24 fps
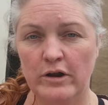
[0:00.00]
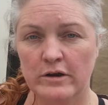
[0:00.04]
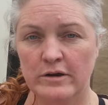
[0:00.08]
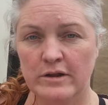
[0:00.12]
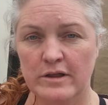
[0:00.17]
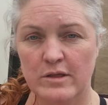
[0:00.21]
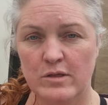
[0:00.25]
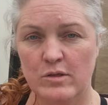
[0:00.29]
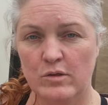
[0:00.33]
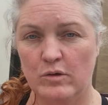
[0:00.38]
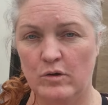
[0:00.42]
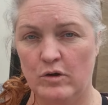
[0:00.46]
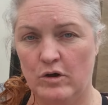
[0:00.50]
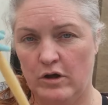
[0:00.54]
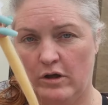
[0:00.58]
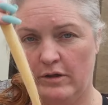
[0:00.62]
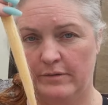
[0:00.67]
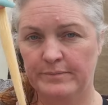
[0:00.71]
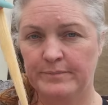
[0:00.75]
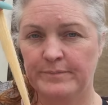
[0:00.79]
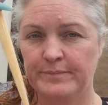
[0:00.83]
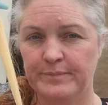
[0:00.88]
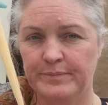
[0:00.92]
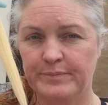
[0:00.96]
on its
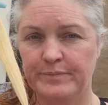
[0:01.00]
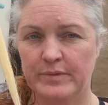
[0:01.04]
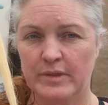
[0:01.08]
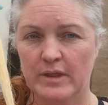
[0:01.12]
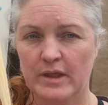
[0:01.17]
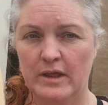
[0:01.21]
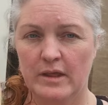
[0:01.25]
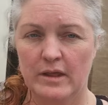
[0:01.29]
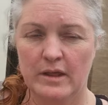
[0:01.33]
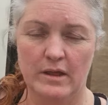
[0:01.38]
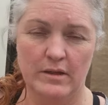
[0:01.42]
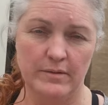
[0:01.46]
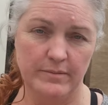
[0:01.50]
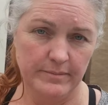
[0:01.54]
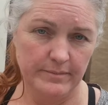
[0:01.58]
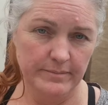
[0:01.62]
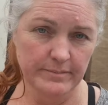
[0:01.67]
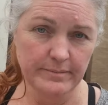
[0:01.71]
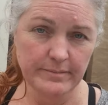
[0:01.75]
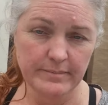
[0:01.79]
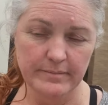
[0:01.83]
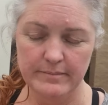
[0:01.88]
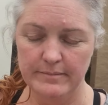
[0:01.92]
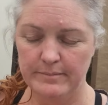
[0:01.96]
own,
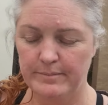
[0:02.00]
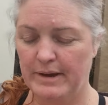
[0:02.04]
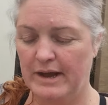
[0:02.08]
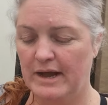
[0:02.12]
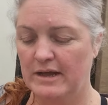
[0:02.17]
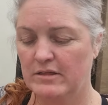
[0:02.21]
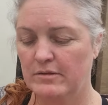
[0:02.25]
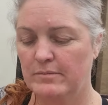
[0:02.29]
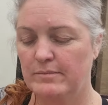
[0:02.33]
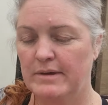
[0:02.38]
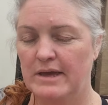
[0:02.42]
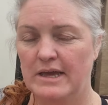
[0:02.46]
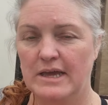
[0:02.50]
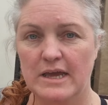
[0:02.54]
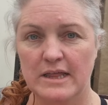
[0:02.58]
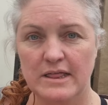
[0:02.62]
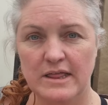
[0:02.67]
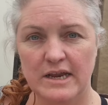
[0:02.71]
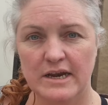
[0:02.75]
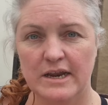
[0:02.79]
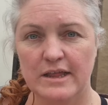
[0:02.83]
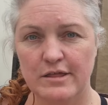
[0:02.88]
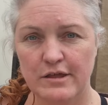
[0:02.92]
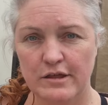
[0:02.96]
pardon me,
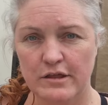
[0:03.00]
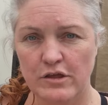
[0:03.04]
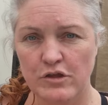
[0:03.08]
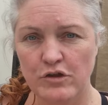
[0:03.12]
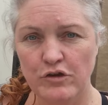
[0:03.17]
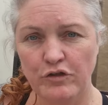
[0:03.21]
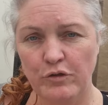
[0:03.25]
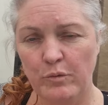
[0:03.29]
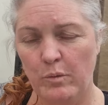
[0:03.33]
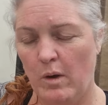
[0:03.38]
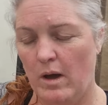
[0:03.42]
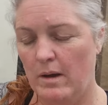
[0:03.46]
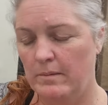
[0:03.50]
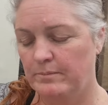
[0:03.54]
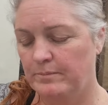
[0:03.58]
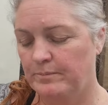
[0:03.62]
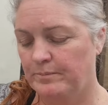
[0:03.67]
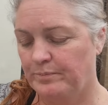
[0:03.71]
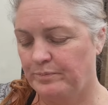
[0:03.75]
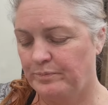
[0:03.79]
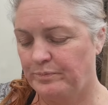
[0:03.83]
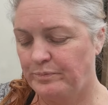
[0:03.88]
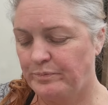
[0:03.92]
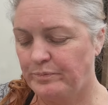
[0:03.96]
and then I did another one.
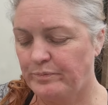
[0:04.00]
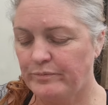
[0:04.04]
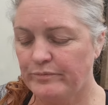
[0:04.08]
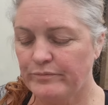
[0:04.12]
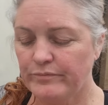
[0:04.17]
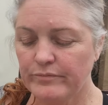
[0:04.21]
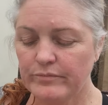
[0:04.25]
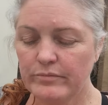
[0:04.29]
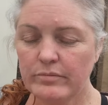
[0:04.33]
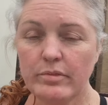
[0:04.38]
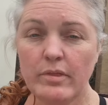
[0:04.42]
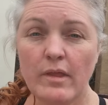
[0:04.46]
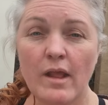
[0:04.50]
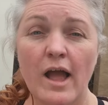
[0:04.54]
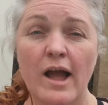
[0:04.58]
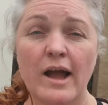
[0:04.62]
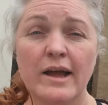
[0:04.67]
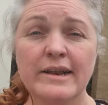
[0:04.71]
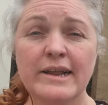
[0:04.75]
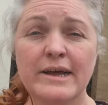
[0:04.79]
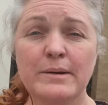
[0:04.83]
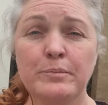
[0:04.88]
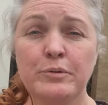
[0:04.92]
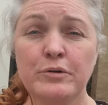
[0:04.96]

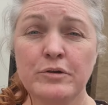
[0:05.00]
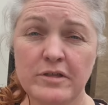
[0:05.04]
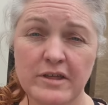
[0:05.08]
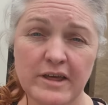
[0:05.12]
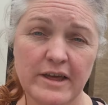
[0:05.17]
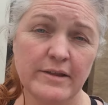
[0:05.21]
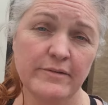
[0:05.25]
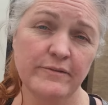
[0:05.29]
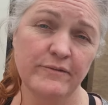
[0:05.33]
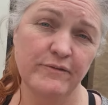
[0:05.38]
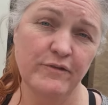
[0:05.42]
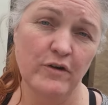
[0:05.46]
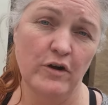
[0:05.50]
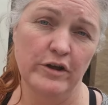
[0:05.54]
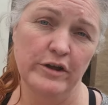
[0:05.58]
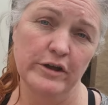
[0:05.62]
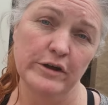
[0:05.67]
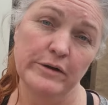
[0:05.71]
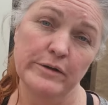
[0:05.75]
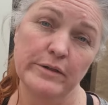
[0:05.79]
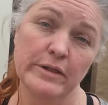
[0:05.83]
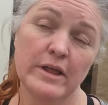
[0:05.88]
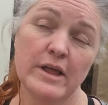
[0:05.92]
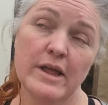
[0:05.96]
And I put it in
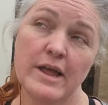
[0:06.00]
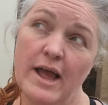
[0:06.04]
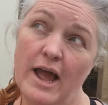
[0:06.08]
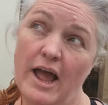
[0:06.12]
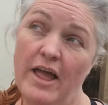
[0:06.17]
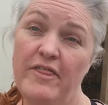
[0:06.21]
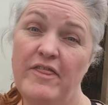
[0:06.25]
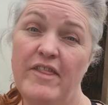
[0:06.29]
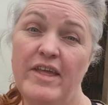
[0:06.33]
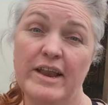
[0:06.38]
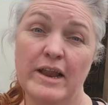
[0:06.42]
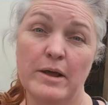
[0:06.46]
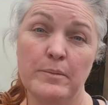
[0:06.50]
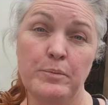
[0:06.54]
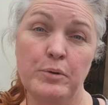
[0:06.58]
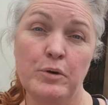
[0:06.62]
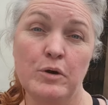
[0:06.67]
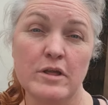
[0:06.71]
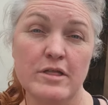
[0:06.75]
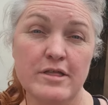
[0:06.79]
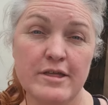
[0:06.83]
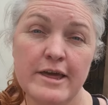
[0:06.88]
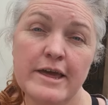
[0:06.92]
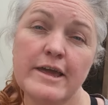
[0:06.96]
foil and then I
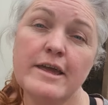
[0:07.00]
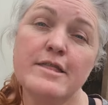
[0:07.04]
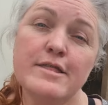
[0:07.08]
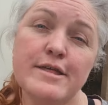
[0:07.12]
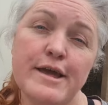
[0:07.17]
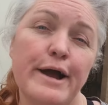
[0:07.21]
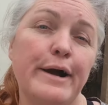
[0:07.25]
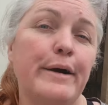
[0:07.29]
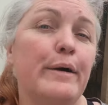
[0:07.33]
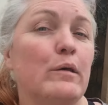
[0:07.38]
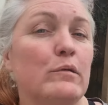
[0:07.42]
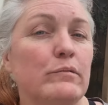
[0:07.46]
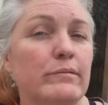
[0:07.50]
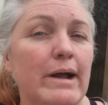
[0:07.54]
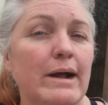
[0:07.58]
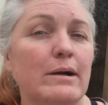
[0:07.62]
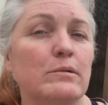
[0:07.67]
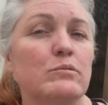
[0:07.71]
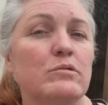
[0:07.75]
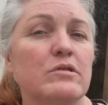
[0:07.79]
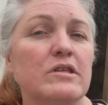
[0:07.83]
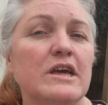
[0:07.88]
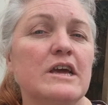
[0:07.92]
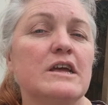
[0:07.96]
put a tea towel
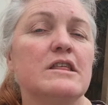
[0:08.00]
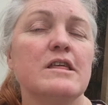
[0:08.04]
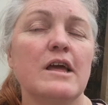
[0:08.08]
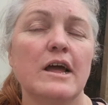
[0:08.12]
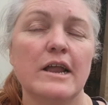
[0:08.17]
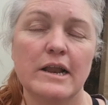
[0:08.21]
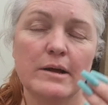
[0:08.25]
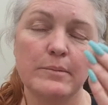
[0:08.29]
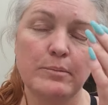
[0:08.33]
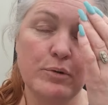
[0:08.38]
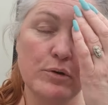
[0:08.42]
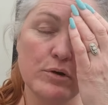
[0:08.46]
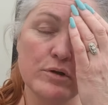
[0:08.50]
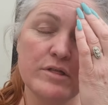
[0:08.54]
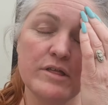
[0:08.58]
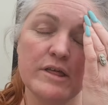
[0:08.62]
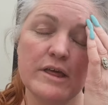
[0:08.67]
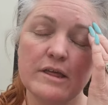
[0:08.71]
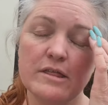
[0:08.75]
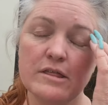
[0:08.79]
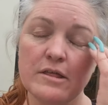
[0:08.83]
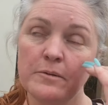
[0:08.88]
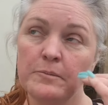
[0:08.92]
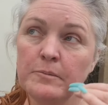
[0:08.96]
round it and I put
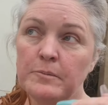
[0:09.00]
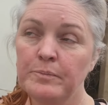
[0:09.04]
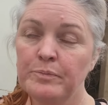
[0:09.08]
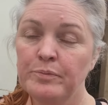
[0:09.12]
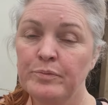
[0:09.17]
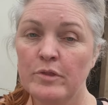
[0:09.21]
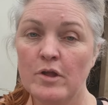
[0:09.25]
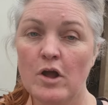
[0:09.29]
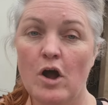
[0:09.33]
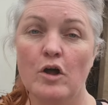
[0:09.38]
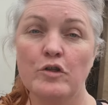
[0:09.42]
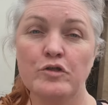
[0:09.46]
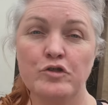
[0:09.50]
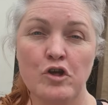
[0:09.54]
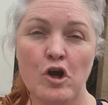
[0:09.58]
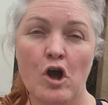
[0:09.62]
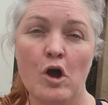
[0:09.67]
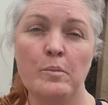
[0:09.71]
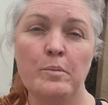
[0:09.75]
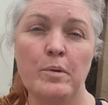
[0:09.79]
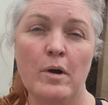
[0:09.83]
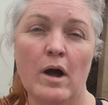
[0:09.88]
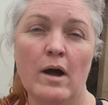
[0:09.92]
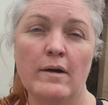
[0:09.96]
it on
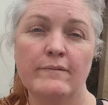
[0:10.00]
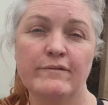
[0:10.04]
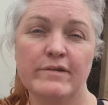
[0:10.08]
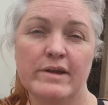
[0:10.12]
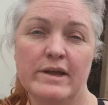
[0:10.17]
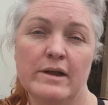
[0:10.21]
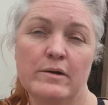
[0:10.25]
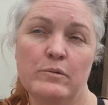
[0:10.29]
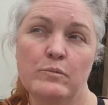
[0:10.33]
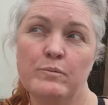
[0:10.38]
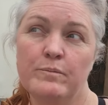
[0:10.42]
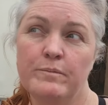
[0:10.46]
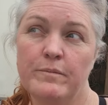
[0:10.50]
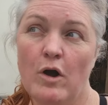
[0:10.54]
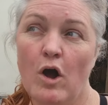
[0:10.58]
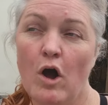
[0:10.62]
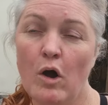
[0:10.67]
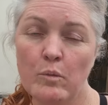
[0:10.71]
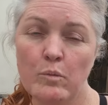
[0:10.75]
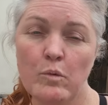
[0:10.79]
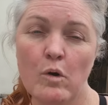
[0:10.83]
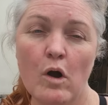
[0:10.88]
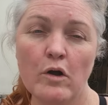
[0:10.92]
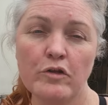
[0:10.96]
top of a
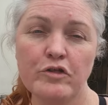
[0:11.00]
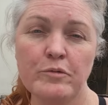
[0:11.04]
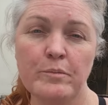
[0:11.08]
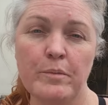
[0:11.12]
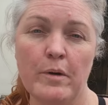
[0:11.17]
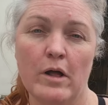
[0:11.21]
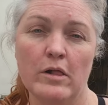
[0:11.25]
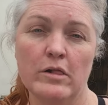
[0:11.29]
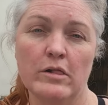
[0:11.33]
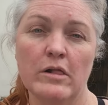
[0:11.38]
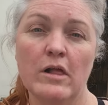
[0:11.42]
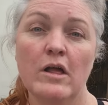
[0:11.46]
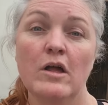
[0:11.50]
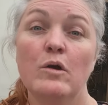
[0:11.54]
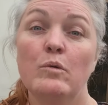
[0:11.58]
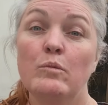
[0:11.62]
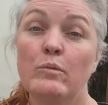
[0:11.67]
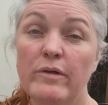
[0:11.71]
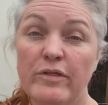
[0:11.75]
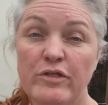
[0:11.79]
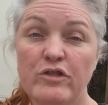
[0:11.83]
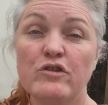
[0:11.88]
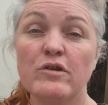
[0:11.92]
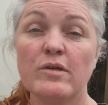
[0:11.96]
hot water bottle
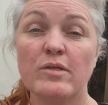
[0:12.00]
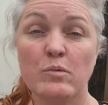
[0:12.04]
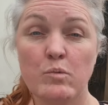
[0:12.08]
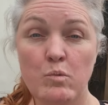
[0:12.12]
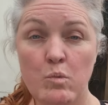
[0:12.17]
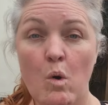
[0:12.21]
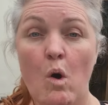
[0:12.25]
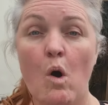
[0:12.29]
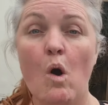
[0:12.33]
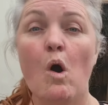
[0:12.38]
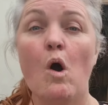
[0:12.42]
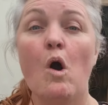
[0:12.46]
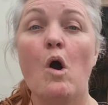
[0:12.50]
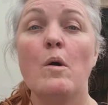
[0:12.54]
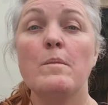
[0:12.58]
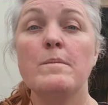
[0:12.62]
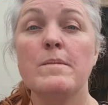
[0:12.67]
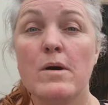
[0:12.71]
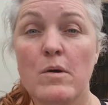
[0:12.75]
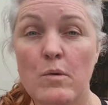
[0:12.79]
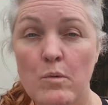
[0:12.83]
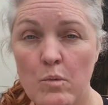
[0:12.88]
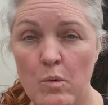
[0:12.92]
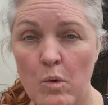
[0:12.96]
with just
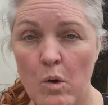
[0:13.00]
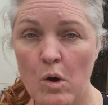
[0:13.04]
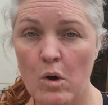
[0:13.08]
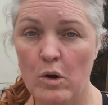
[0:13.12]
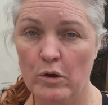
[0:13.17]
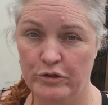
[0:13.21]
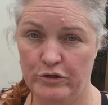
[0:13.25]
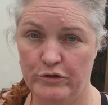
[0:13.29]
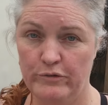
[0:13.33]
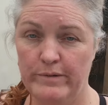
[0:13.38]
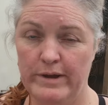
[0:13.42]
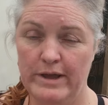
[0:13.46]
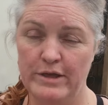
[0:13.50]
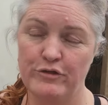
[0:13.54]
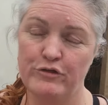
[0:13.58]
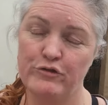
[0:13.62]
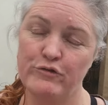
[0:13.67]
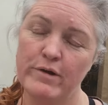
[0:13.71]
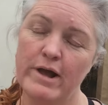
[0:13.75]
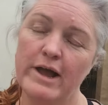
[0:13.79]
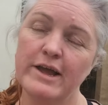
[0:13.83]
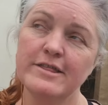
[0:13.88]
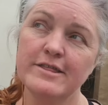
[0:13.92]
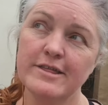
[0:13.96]
warm water in,
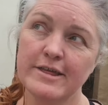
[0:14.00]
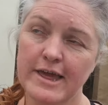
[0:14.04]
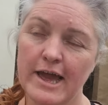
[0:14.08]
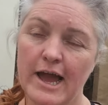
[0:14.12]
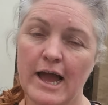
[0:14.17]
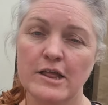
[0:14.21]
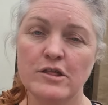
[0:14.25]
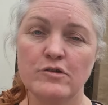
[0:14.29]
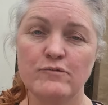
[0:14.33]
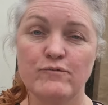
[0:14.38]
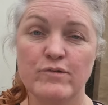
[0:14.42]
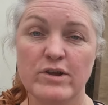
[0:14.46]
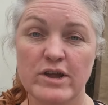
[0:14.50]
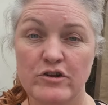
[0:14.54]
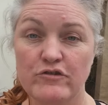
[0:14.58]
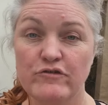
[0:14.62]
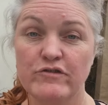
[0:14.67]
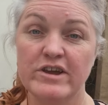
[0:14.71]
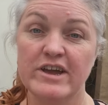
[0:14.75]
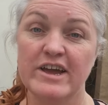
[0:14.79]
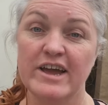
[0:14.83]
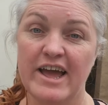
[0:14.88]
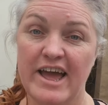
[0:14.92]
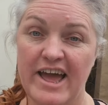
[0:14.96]
trying to kind of
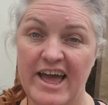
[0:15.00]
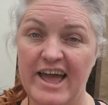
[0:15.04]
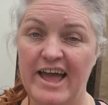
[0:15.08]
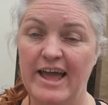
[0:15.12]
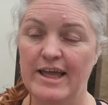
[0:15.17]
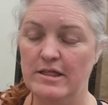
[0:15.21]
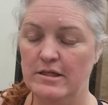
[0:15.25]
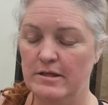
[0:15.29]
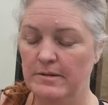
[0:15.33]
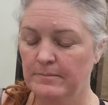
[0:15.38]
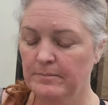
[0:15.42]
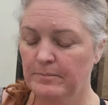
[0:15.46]
recreate a head.